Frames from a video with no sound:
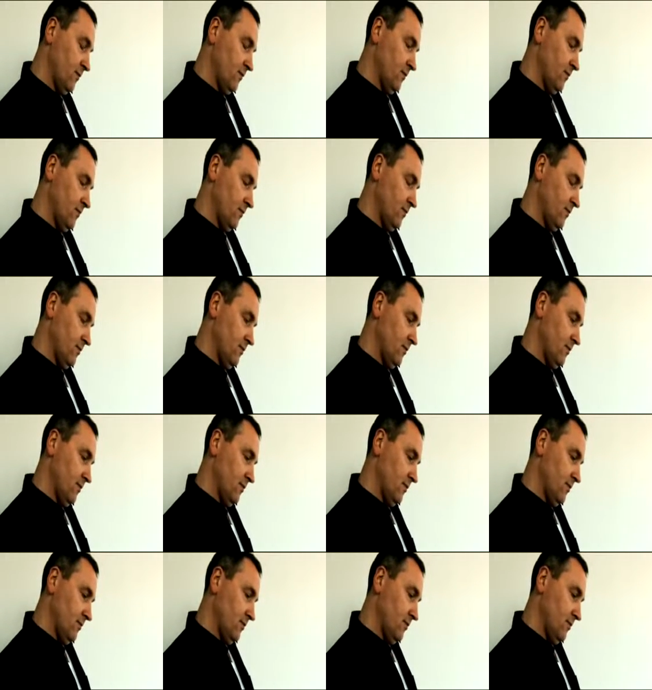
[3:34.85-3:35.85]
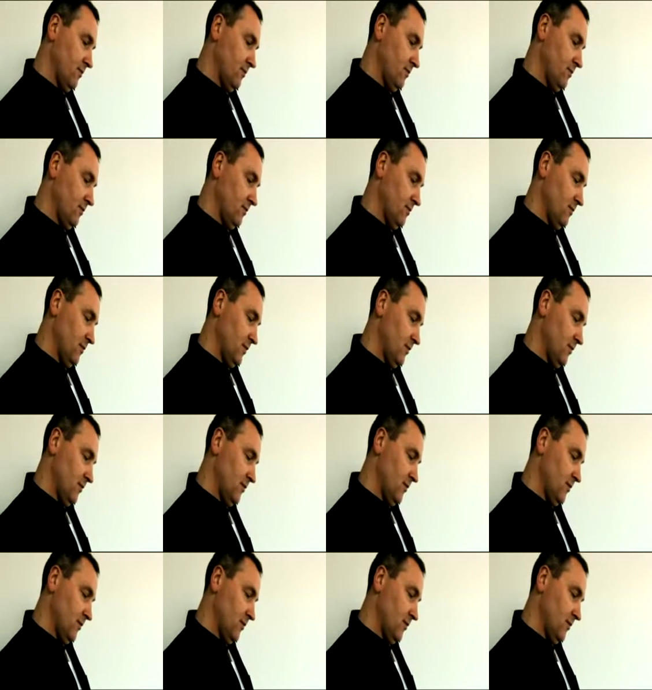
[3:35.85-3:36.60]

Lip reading: No one is speaking in this clip.